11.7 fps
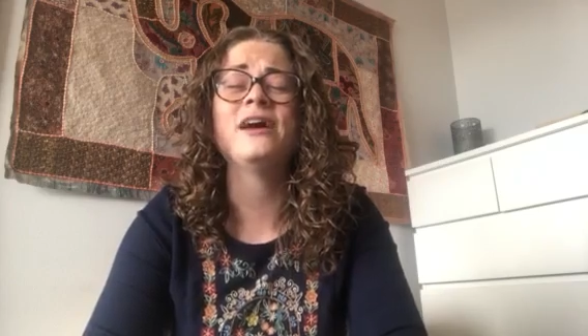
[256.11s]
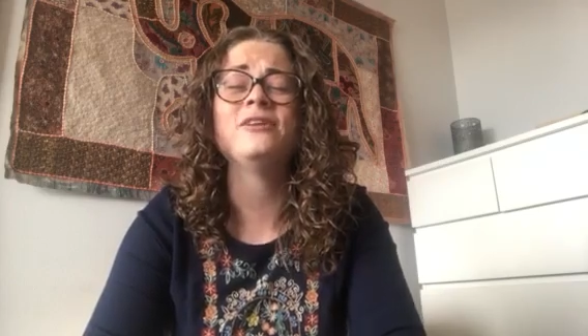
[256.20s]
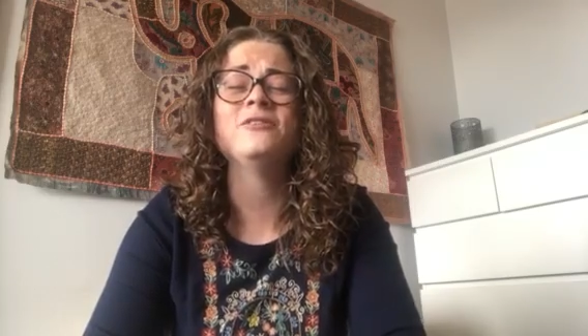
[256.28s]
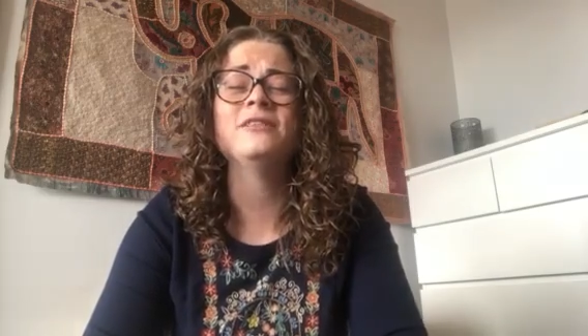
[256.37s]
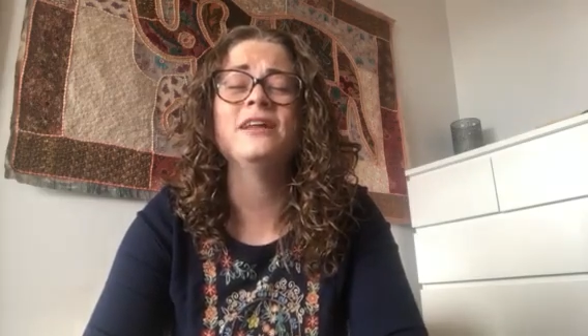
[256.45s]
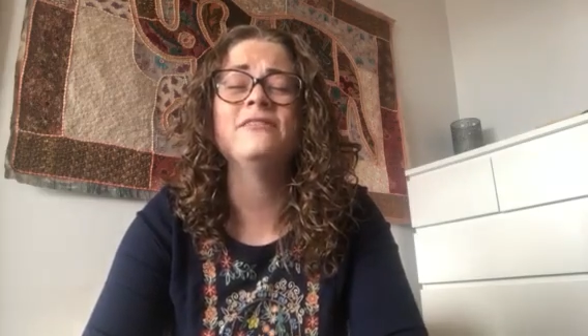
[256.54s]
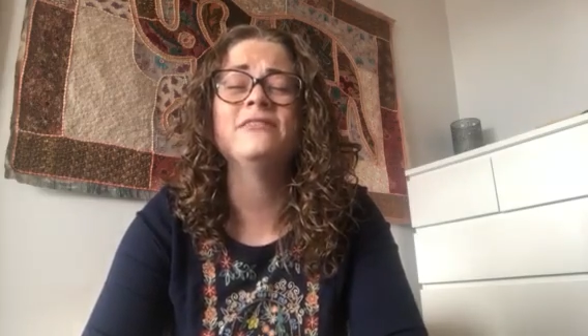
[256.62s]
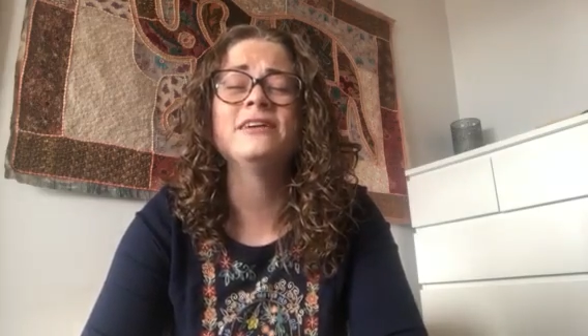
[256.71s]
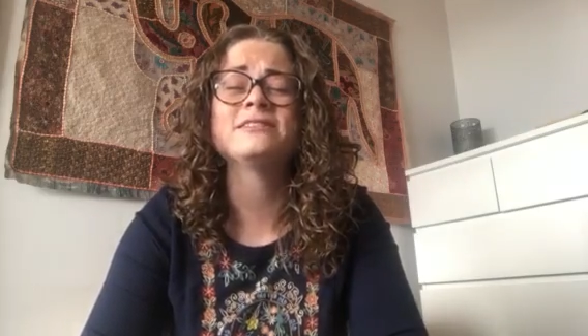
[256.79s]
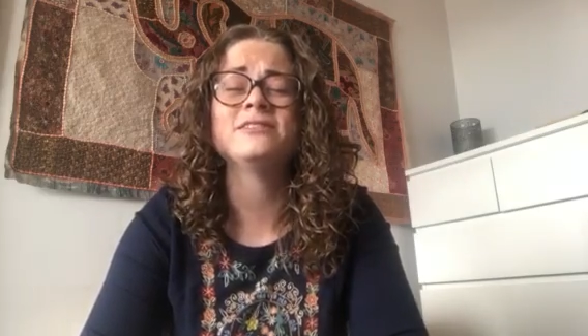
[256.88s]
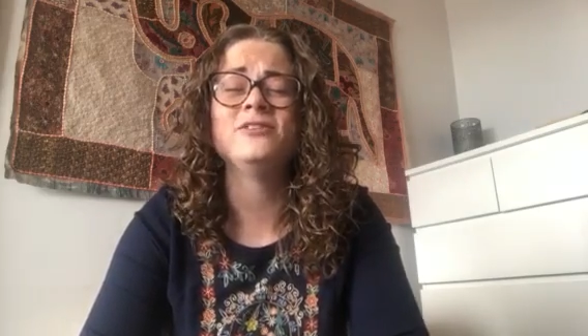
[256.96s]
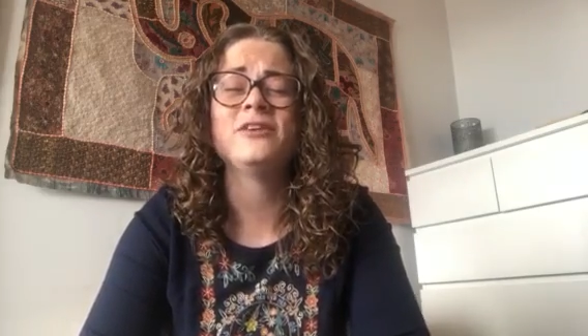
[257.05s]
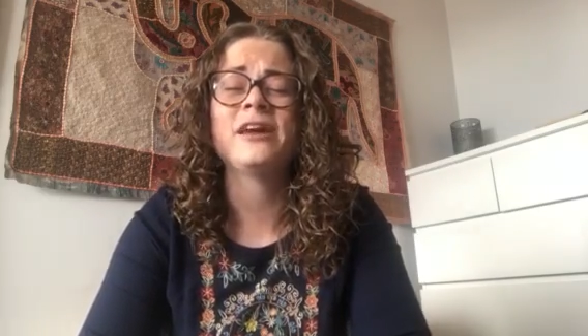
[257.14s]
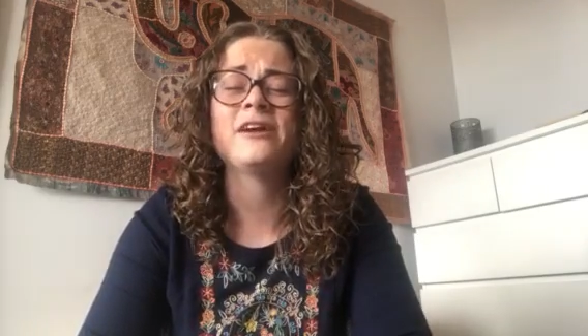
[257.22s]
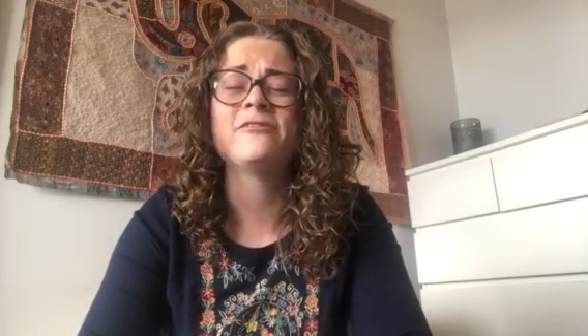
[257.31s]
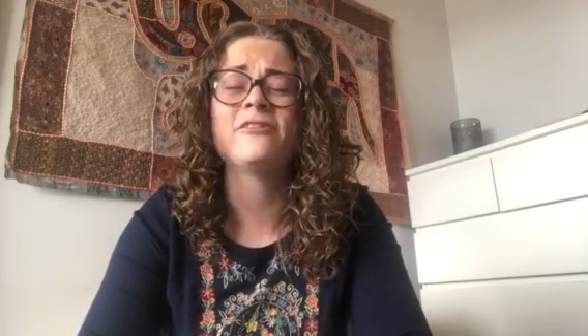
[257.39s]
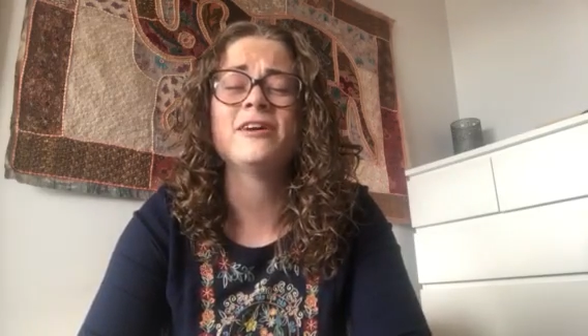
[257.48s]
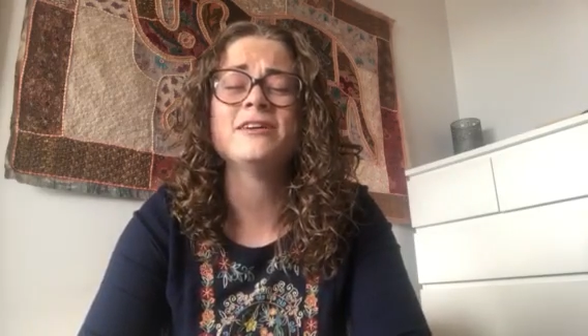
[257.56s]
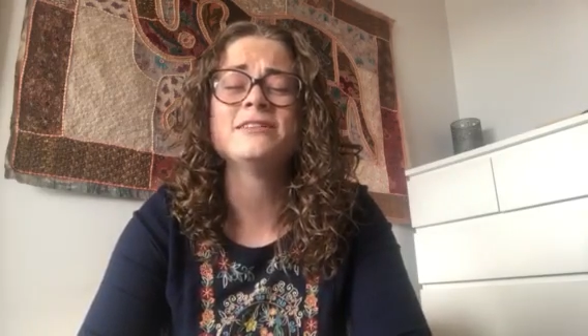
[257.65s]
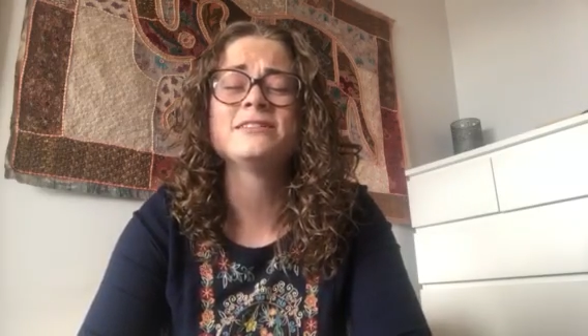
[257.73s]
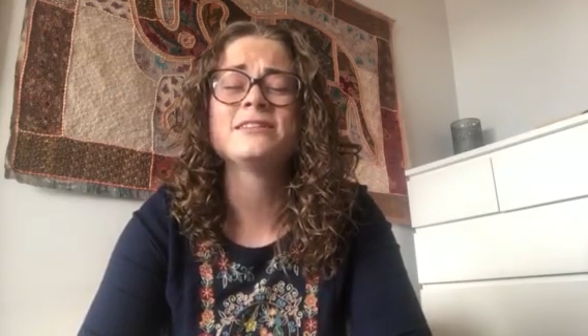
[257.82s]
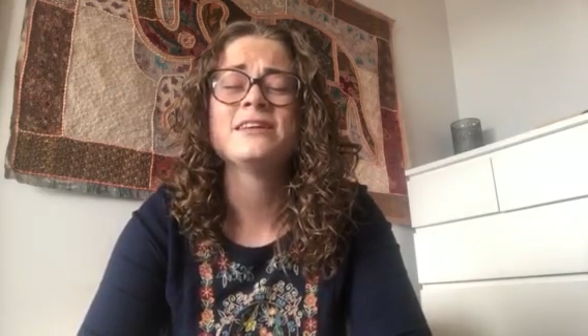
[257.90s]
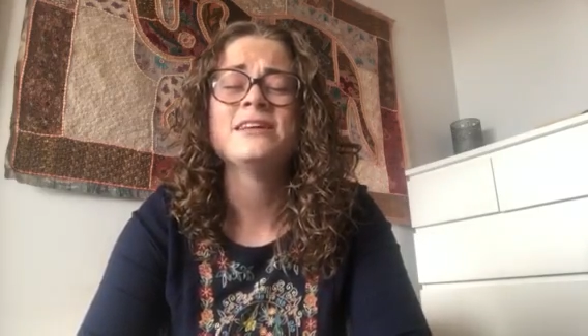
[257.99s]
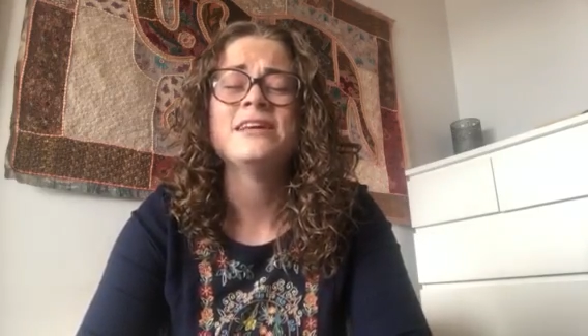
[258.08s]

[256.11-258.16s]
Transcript: that you love us and you care for us,